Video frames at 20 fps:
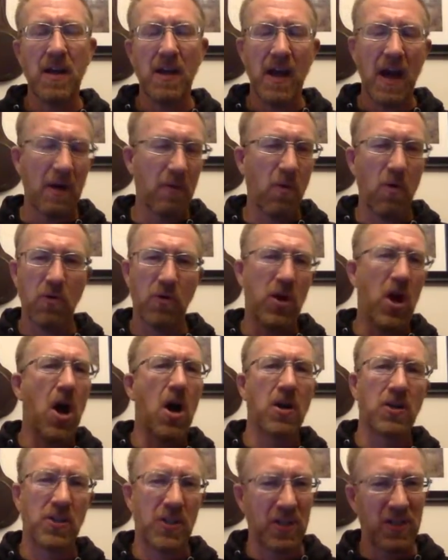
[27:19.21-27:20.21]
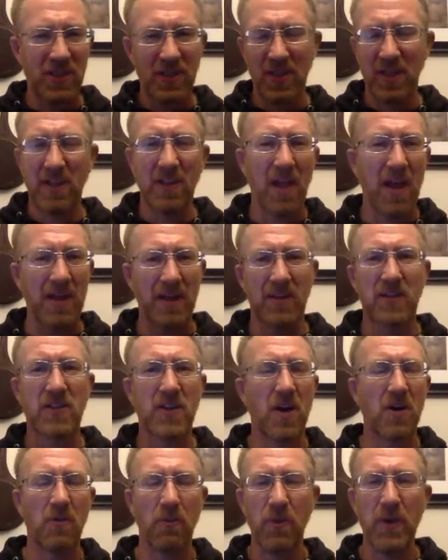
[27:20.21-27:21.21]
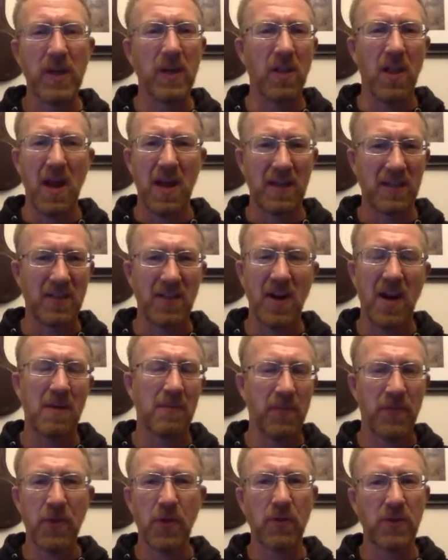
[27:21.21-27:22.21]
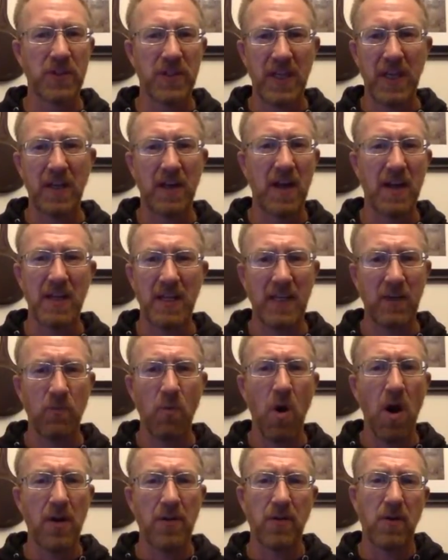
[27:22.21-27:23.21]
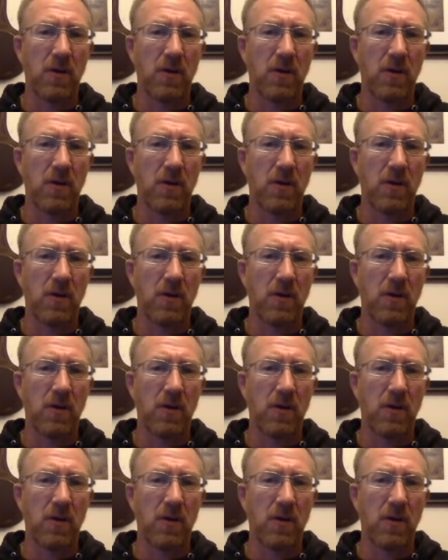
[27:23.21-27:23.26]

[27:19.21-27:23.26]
I won't consciously realize that I'm thirsty and I need water.